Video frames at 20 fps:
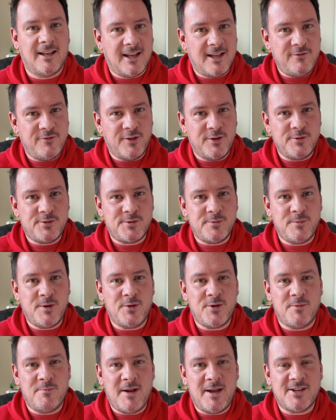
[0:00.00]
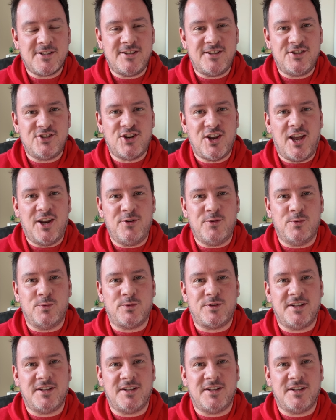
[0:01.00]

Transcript: Hey folks, and welcome back to the channel.